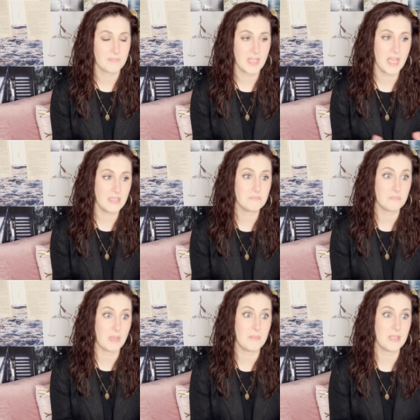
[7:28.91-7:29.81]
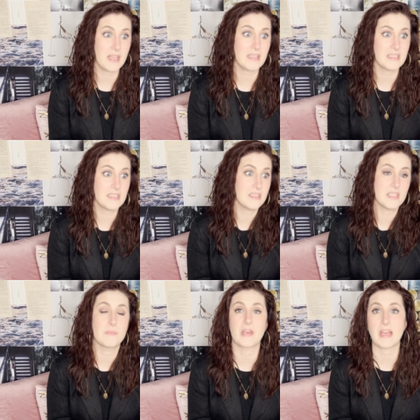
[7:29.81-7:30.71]
And maybe that did
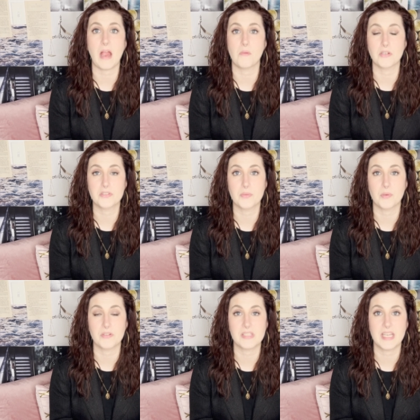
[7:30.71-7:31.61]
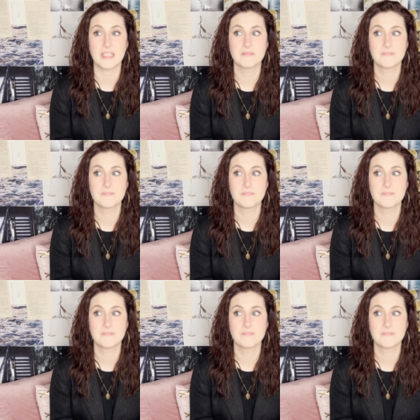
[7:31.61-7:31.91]
seem like hours to Percy.